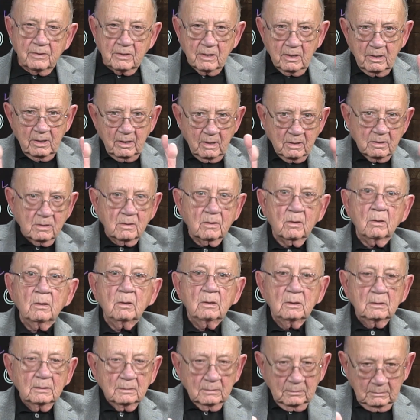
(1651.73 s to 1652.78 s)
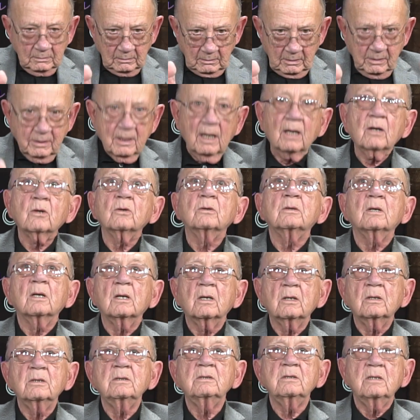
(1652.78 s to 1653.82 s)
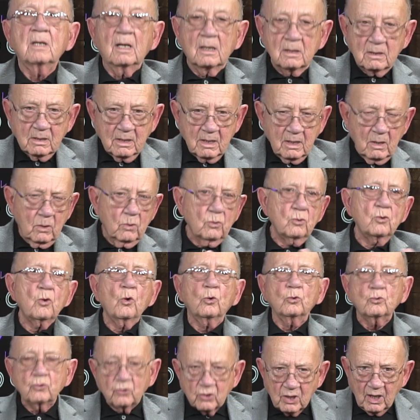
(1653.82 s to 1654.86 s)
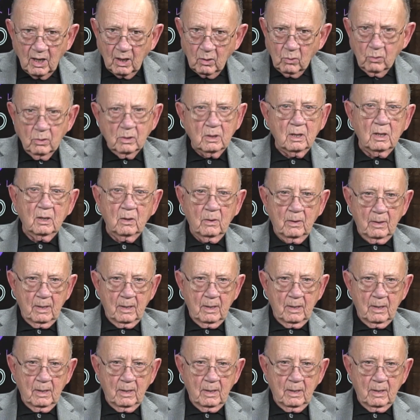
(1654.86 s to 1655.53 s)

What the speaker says: and there's a secretary's desk there, no secretary.